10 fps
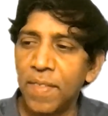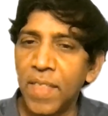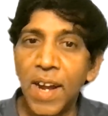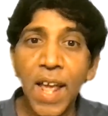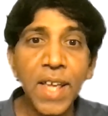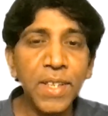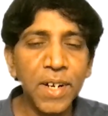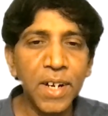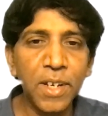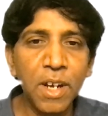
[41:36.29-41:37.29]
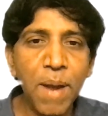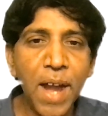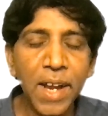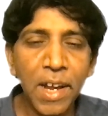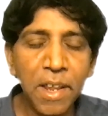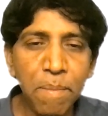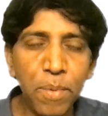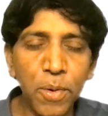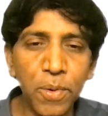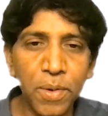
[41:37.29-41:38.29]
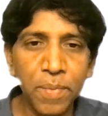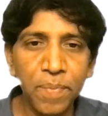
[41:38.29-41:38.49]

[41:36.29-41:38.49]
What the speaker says: that eyesight has dramatically improved.